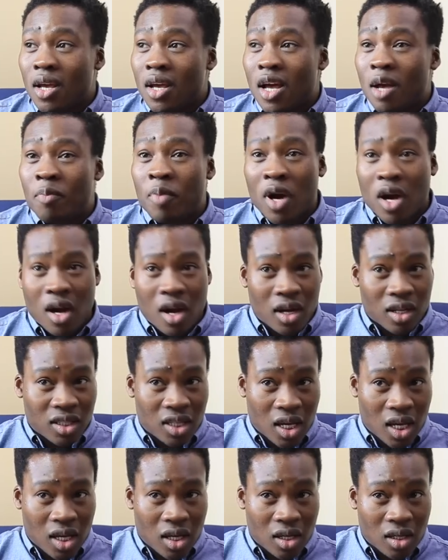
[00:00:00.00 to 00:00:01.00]
A
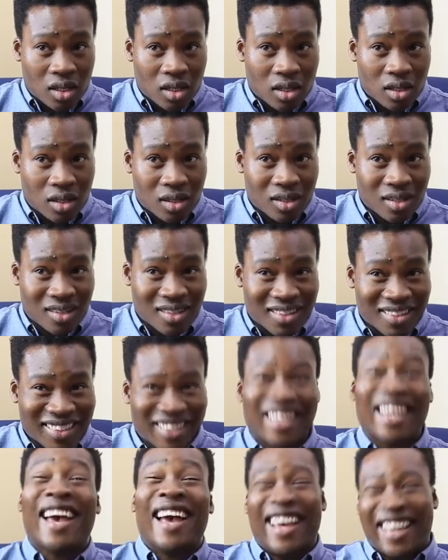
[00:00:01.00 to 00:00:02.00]
party?
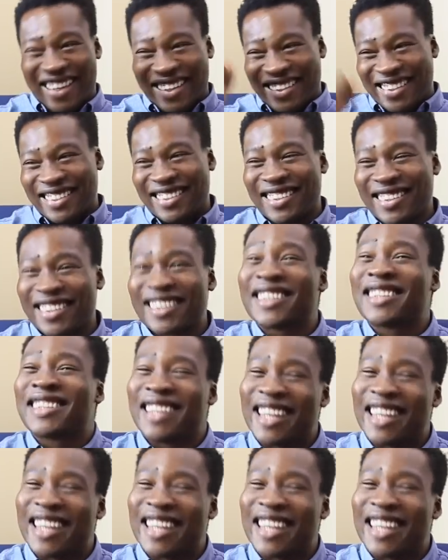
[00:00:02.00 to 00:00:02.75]
Yes, because